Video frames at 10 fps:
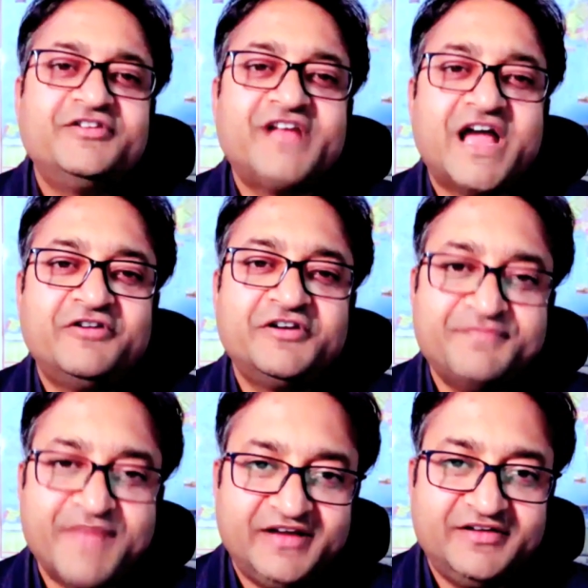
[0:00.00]
your
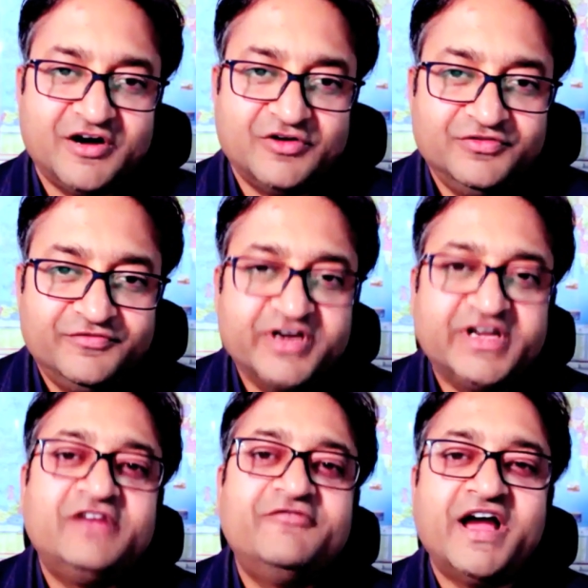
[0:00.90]
diverse background,
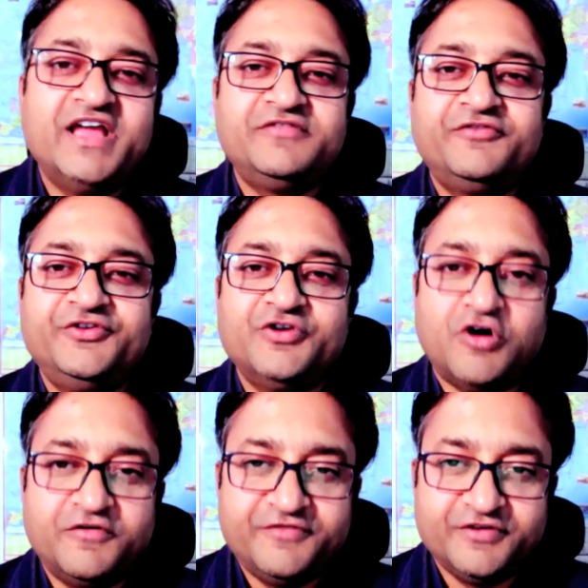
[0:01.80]
what advice would
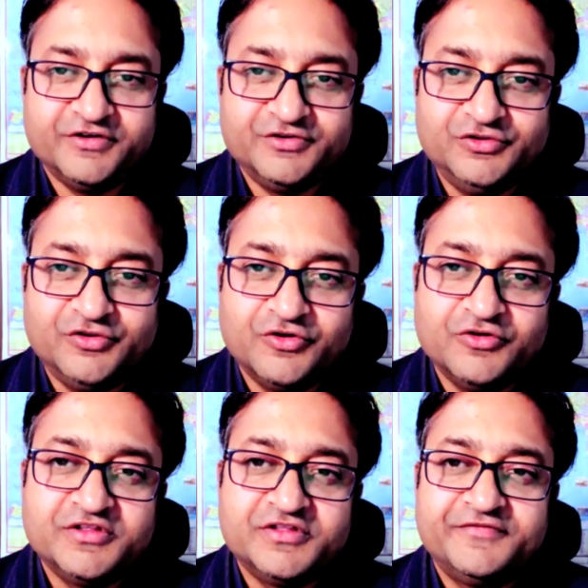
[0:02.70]
you offer to
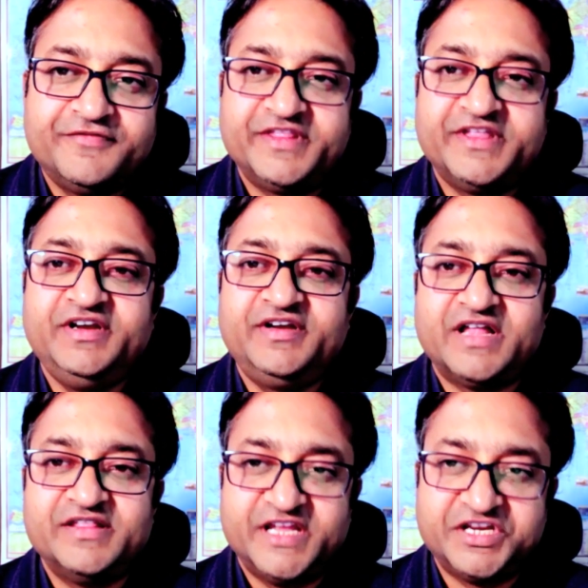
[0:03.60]
those facing
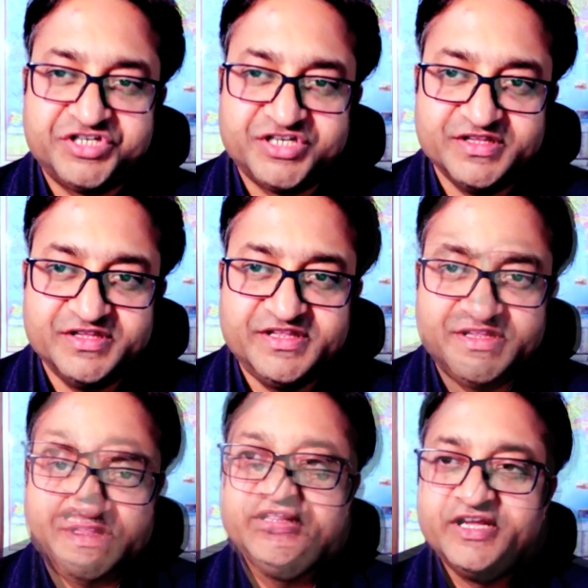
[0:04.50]

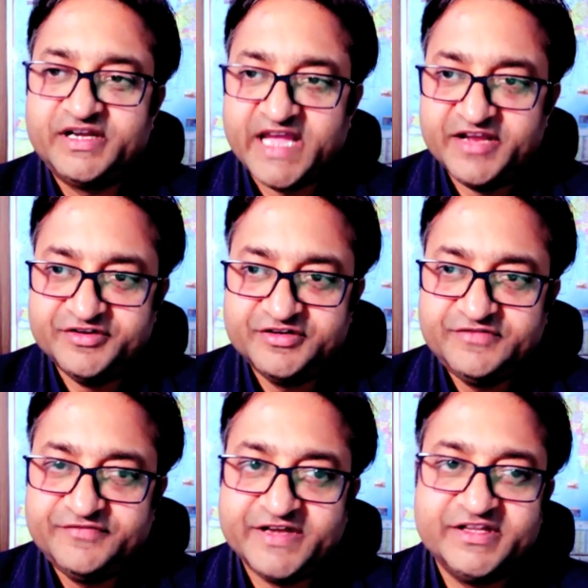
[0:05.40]
transactions in their
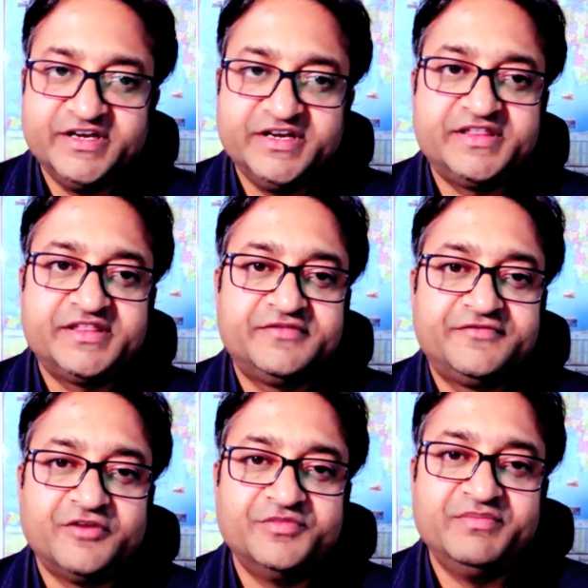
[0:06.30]
career, whether it's
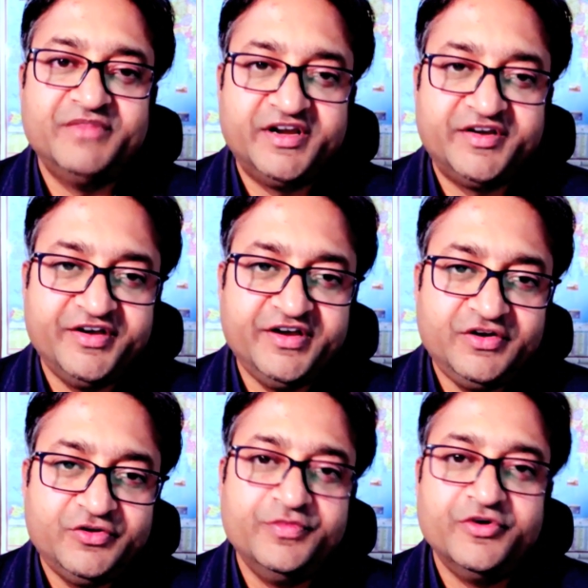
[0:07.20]
from the
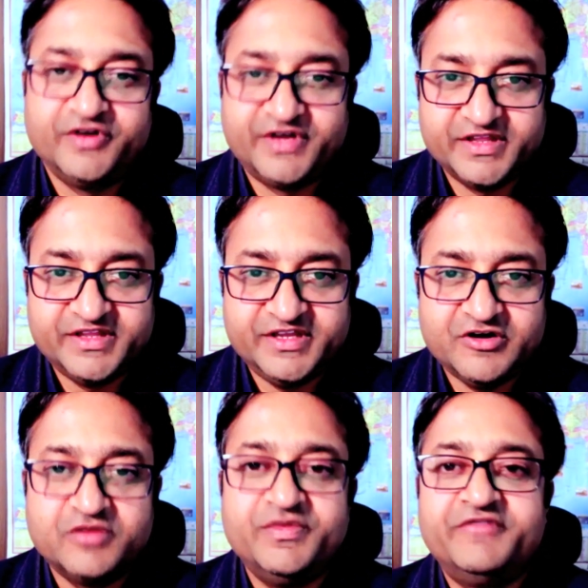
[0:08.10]
military to bureaucracy
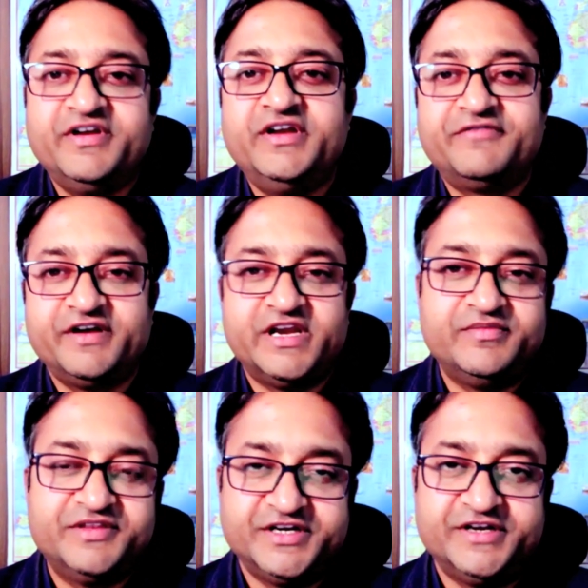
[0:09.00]
or between different
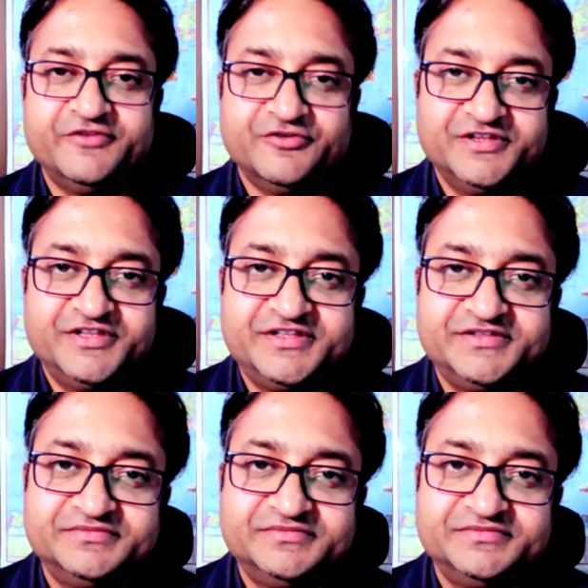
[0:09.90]
administrative roles?